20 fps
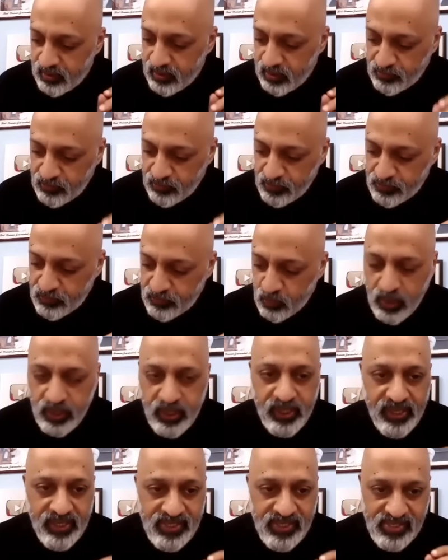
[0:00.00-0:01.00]
The fifth
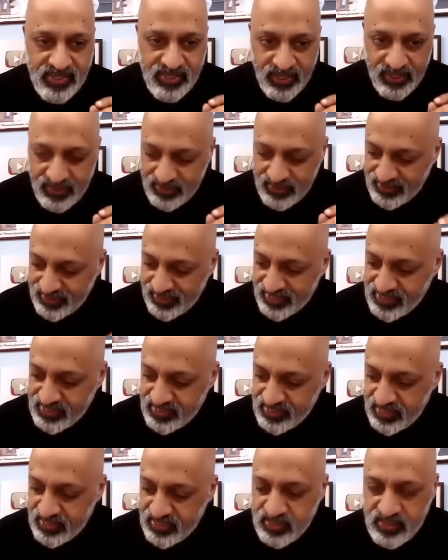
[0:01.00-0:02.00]
one is
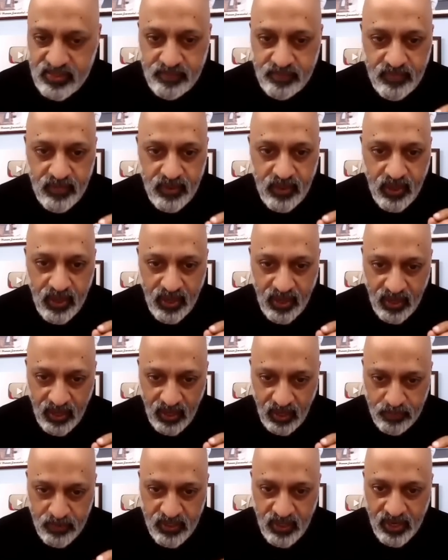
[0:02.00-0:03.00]
testes,
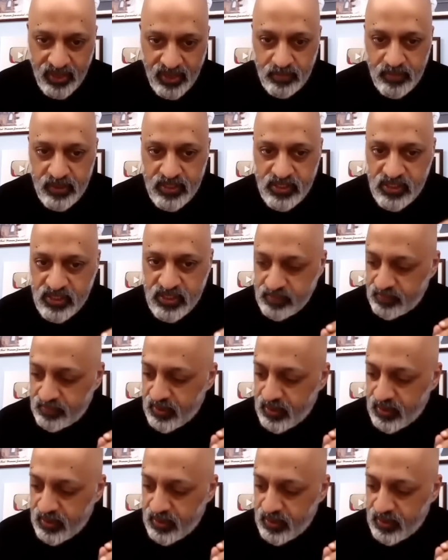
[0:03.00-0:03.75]
epididymis,